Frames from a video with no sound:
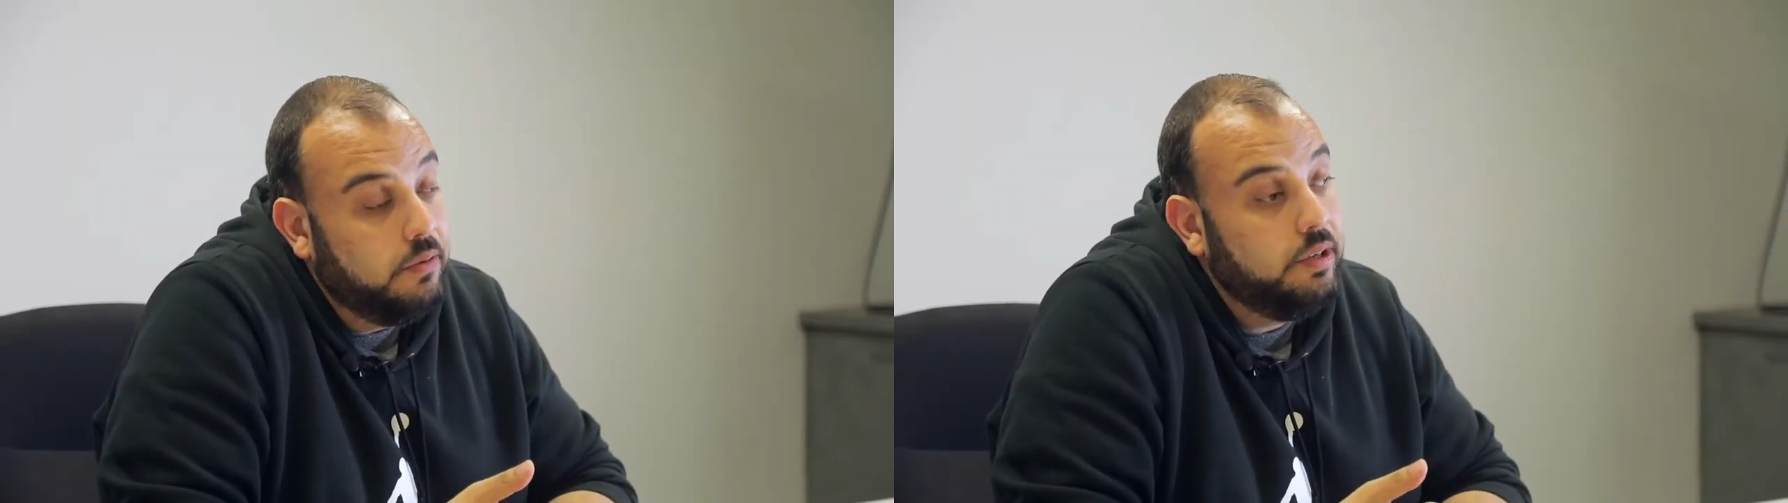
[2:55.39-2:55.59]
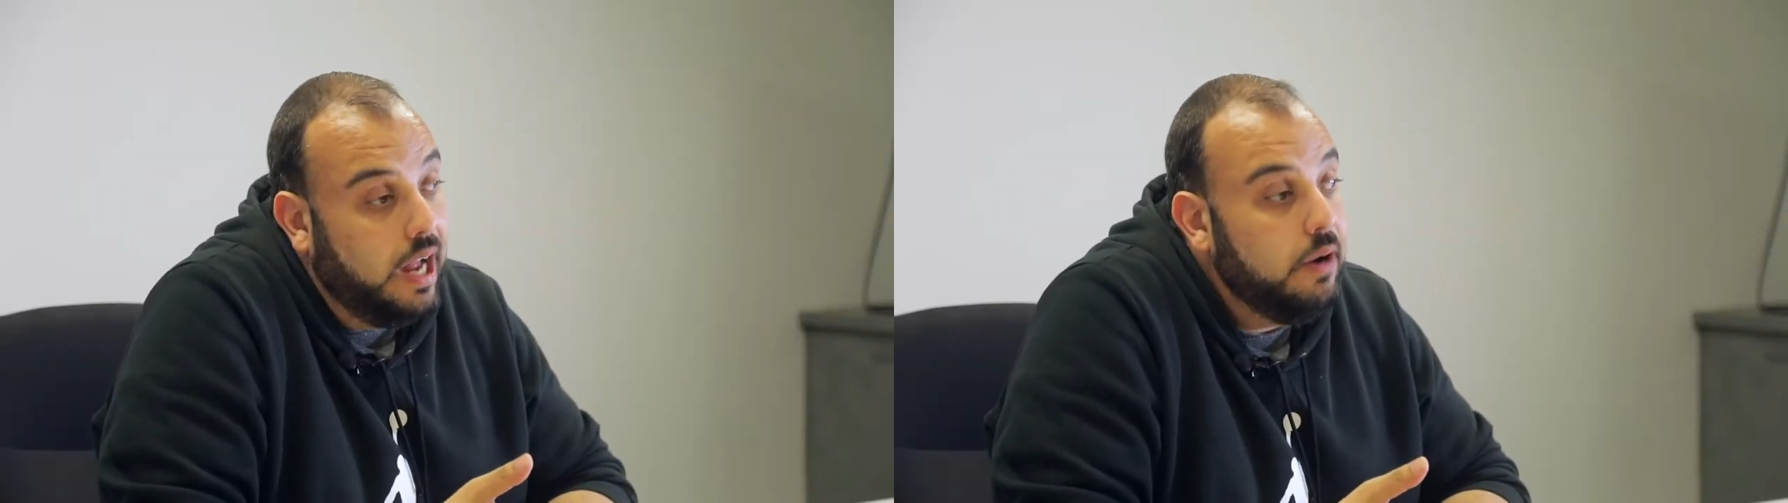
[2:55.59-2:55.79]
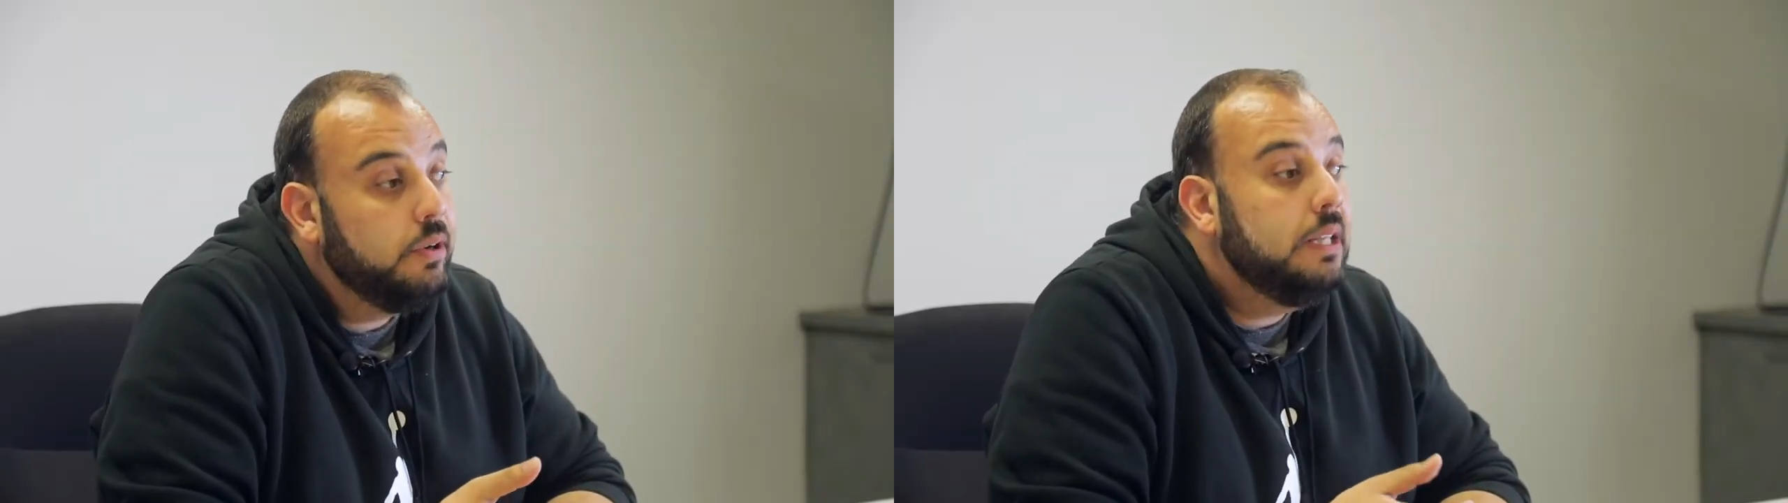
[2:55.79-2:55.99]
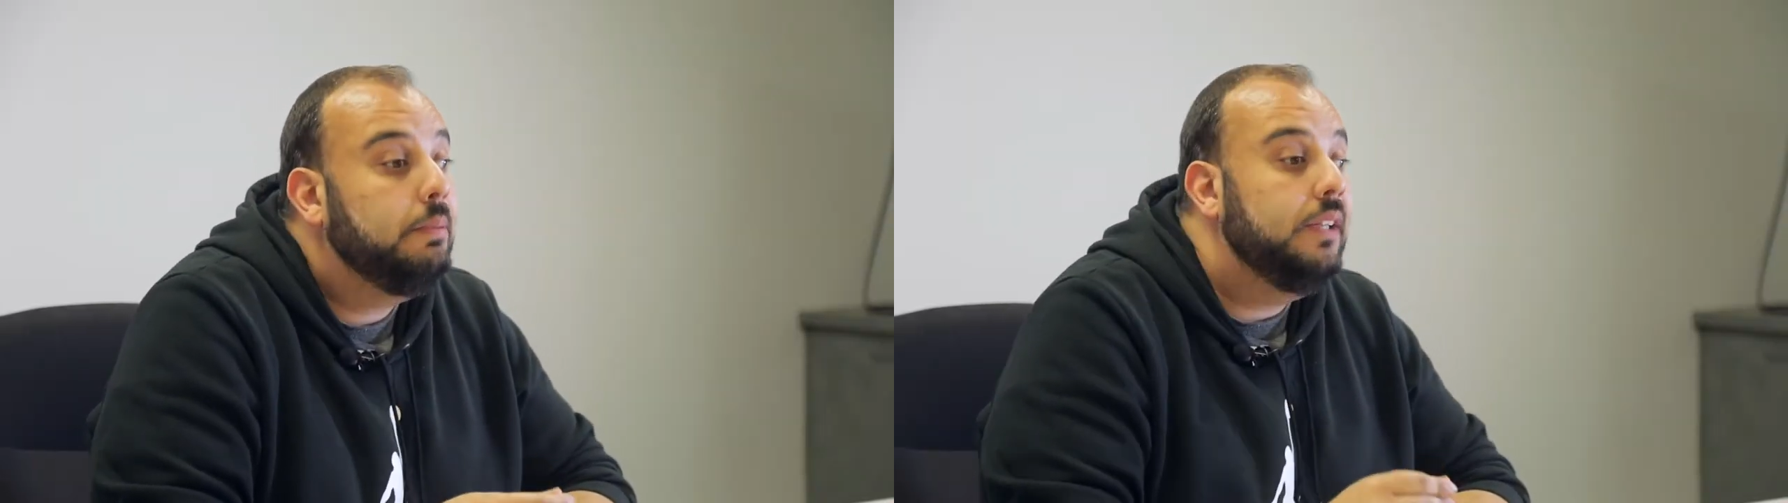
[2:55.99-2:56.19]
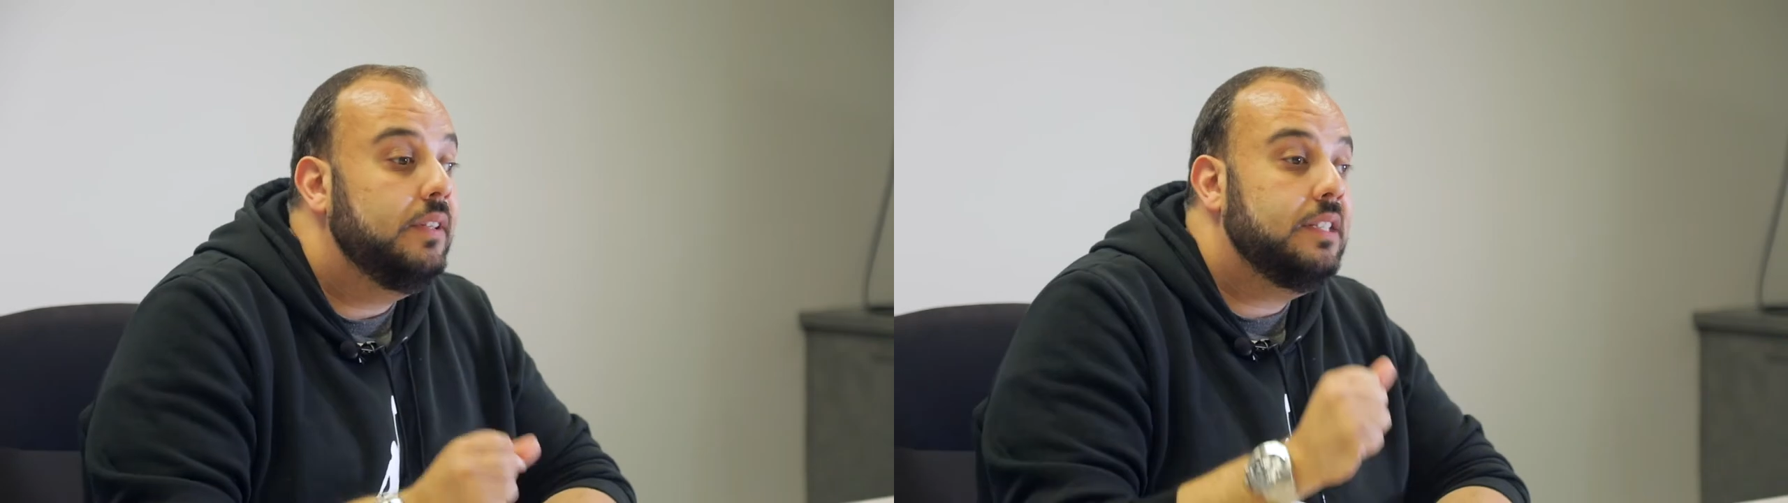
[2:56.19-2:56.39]
re I really
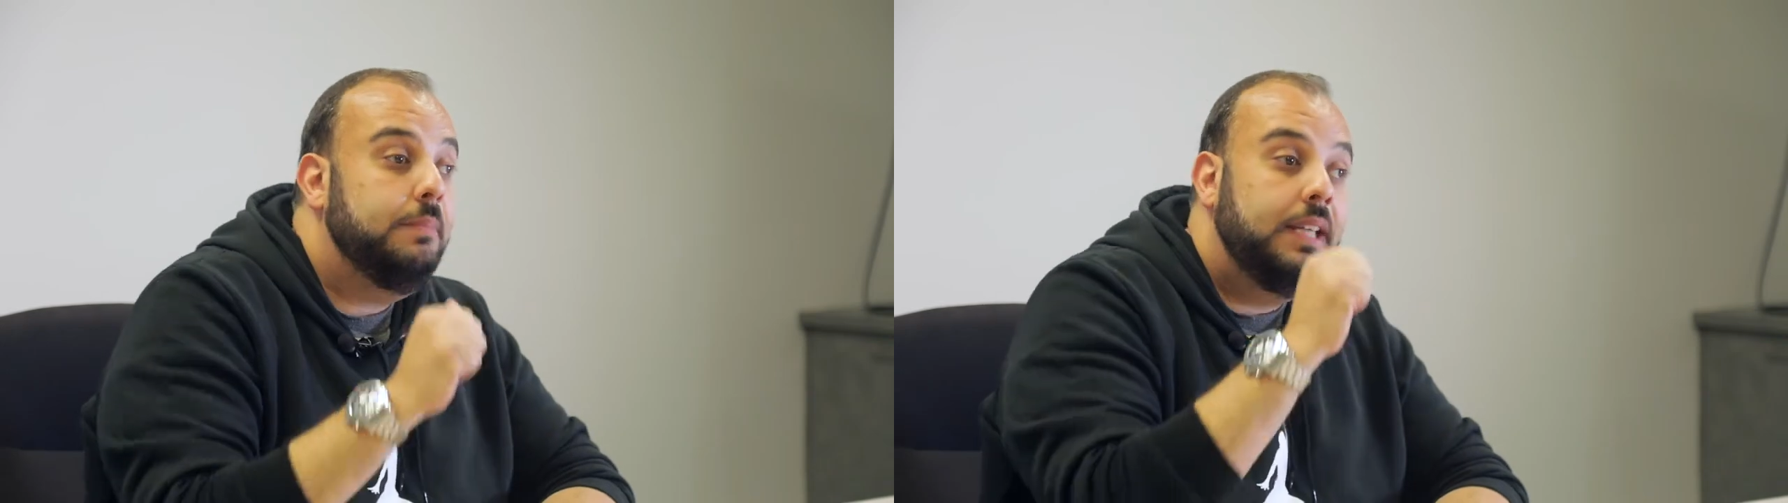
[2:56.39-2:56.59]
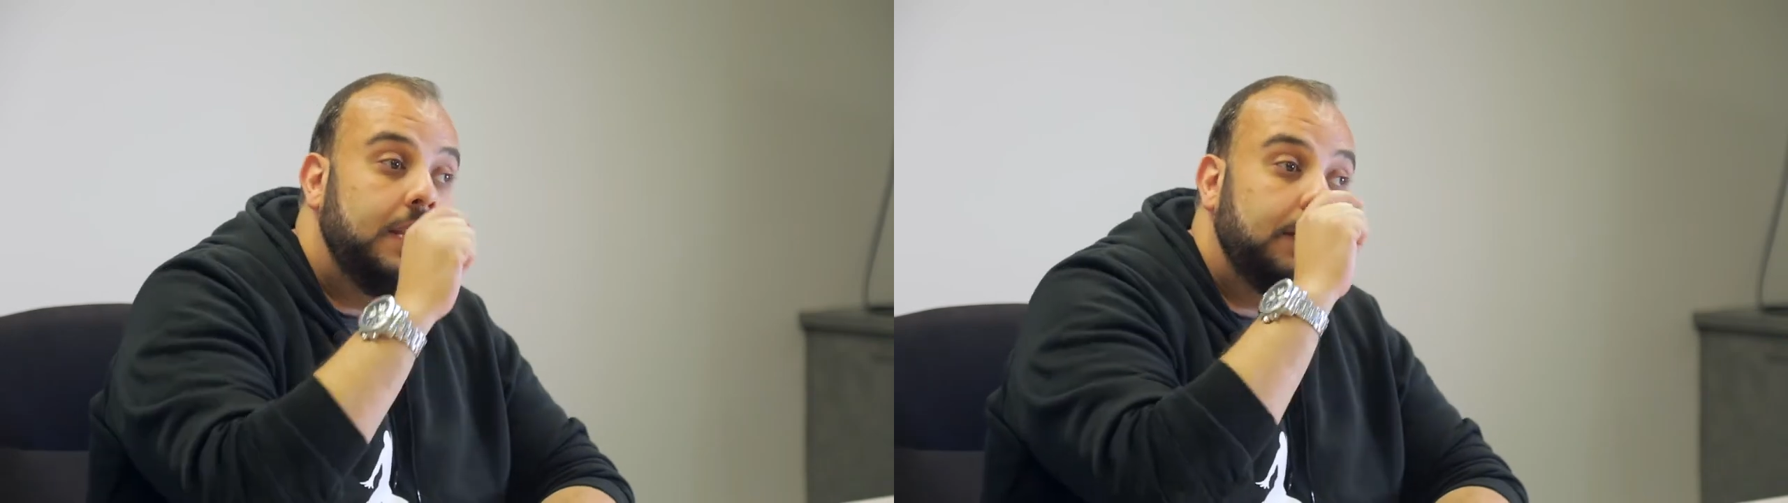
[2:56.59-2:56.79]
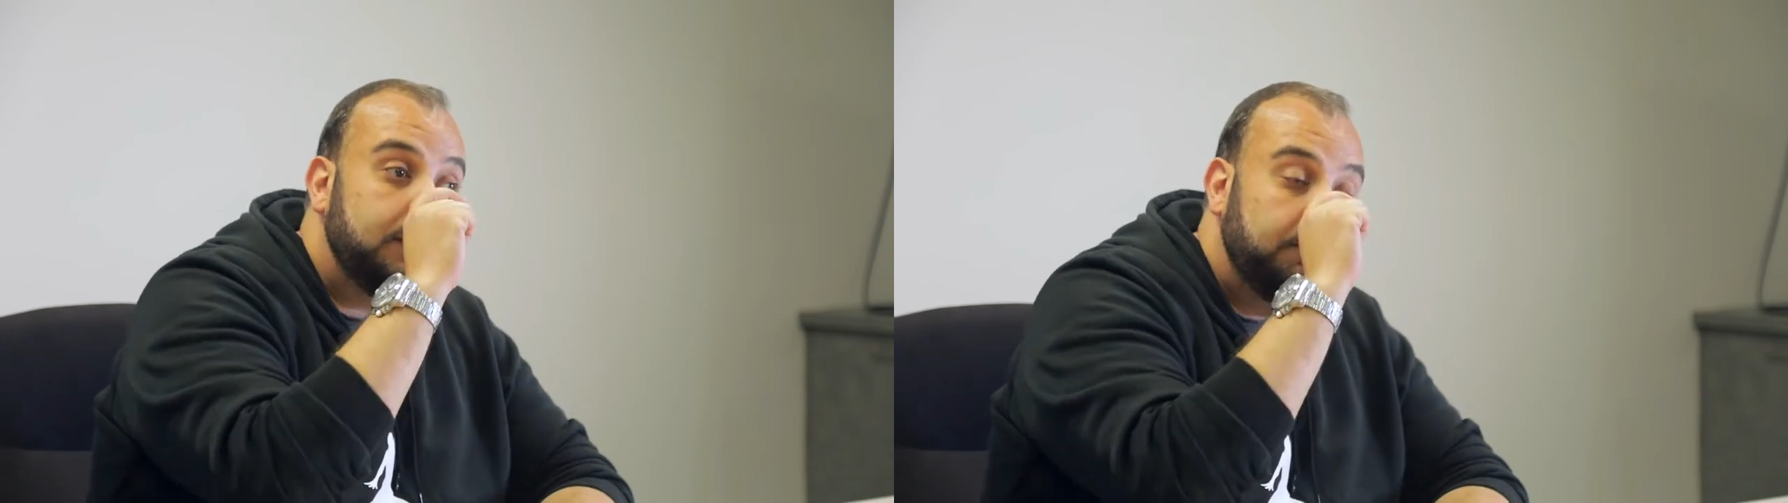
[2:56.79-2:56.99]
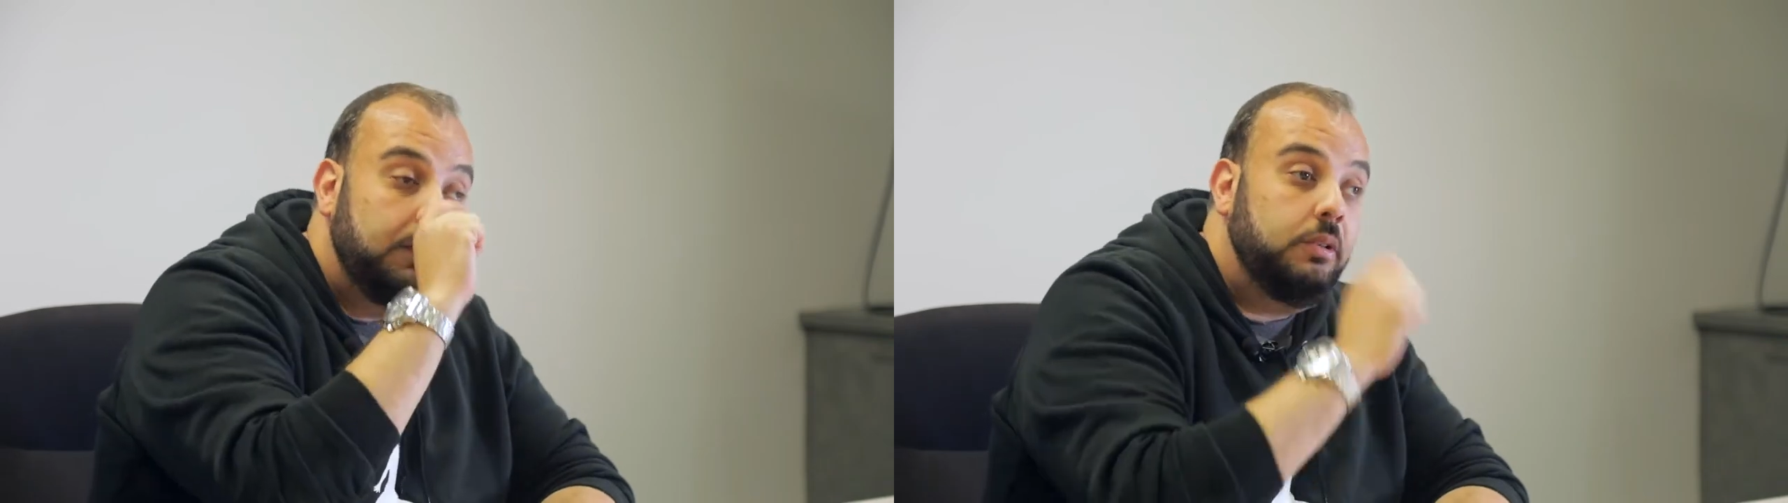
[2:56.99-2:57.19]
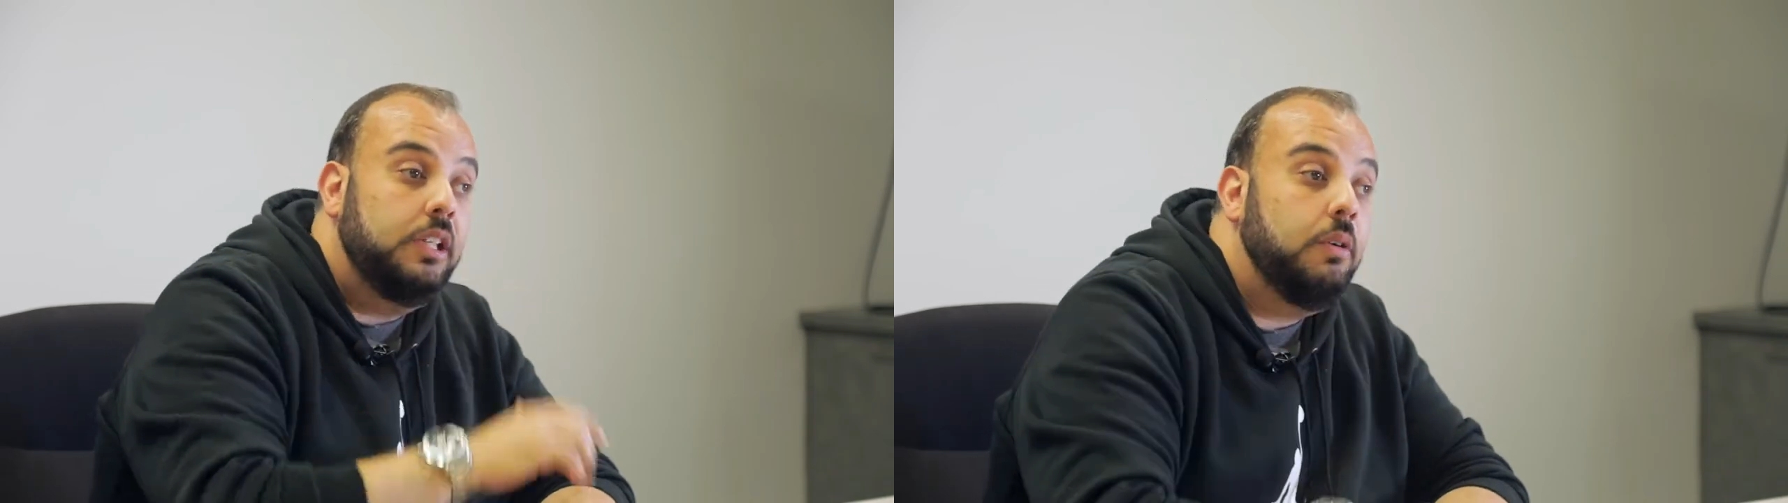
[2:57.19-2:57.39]
believe this is the beginning of
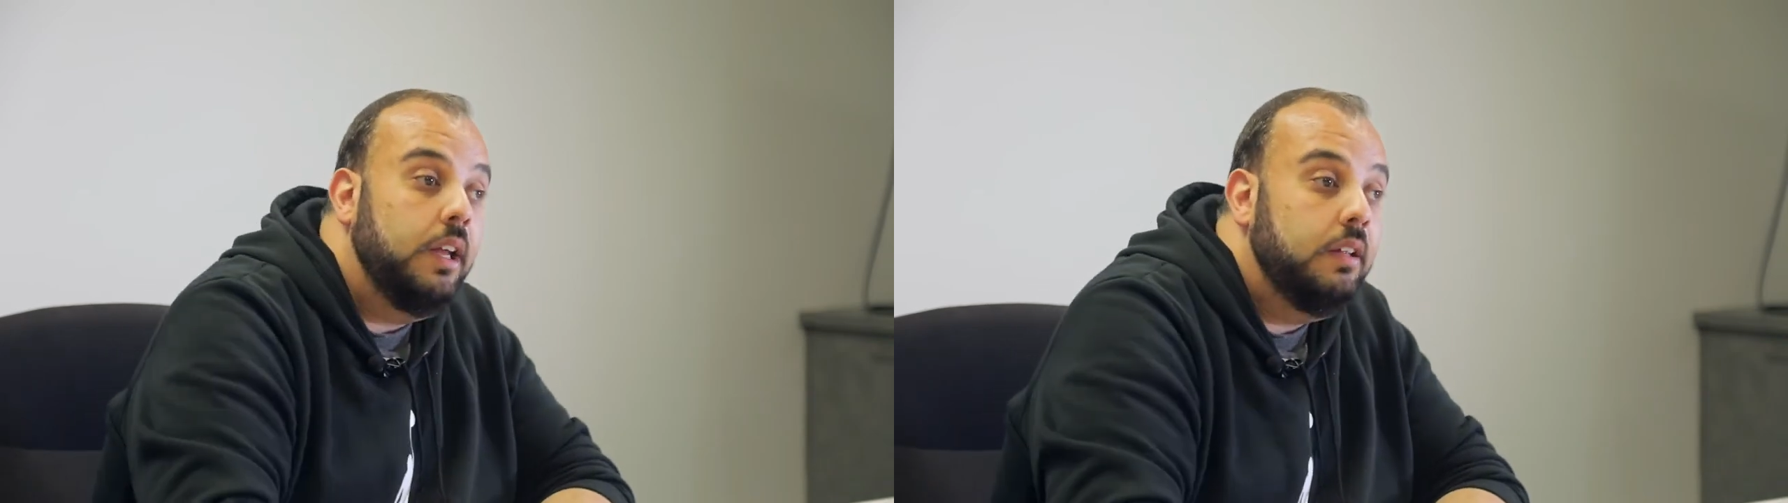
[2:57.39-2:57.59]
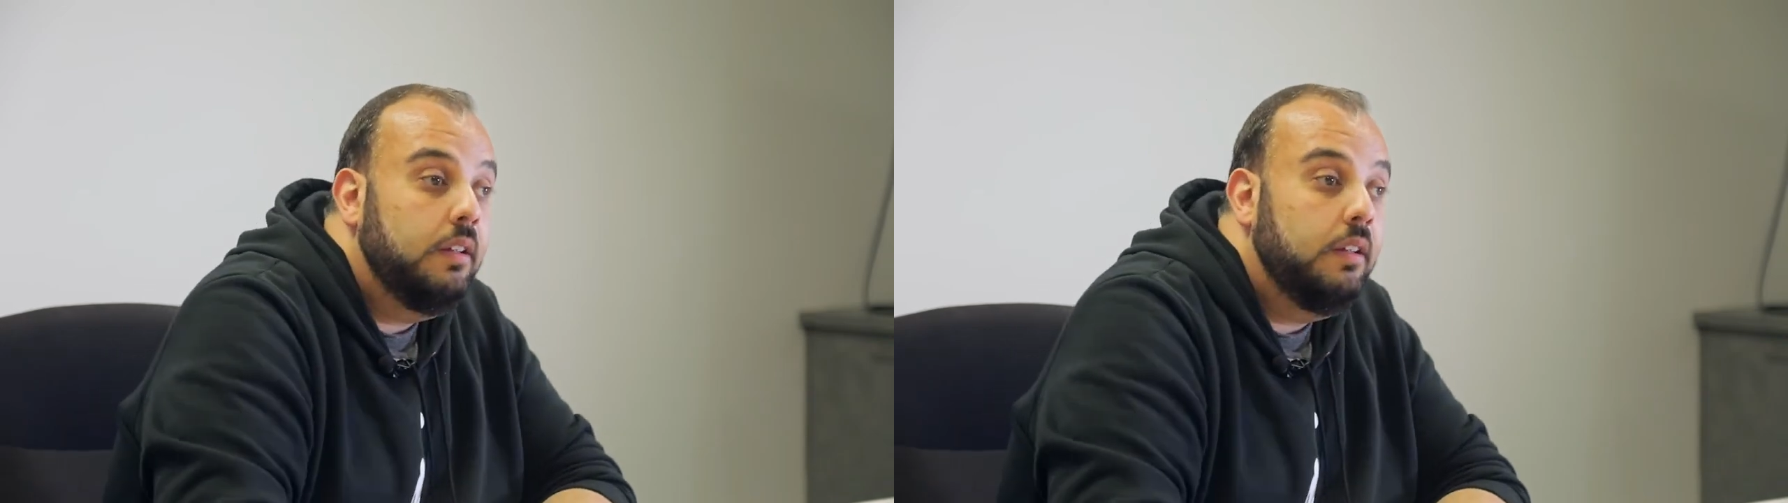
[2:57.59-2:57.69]
something really great.